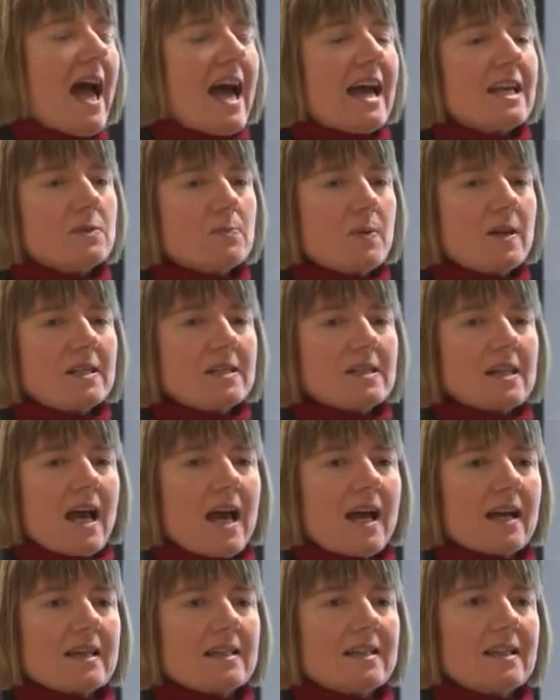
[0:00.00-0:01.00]
has been
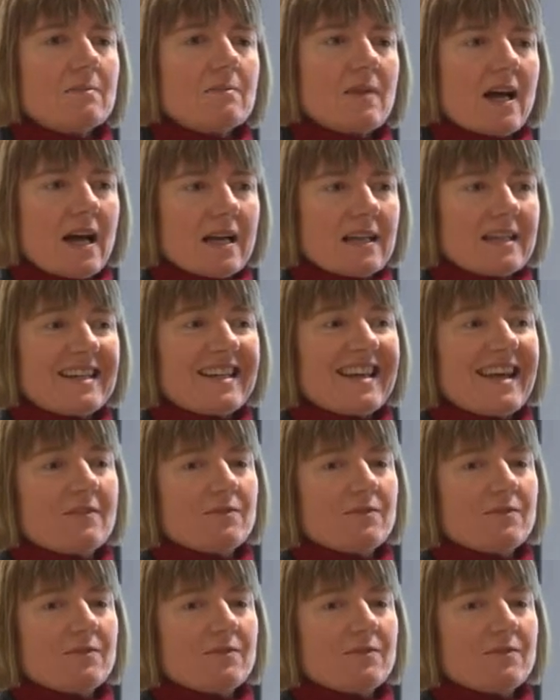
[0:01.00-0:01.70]
targeting marketing,